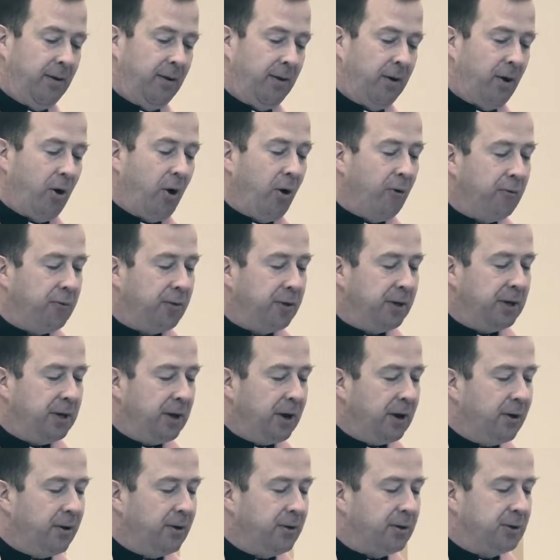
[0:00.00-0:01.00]
Over the
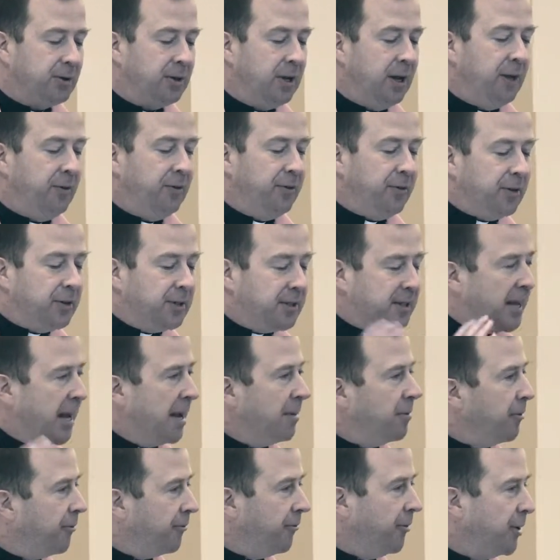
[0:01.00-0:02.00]
years, this
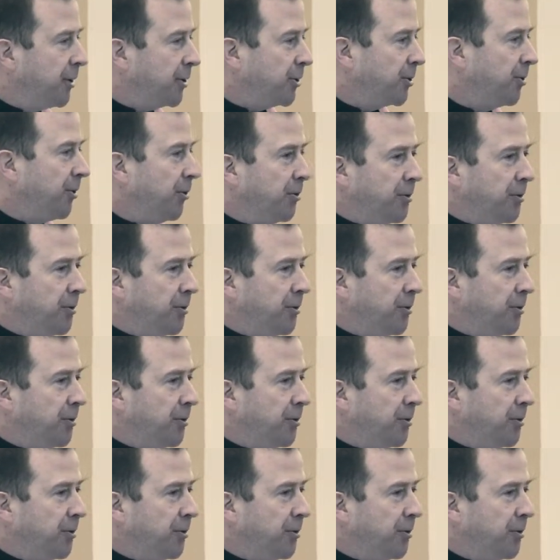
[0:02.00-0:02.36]
same official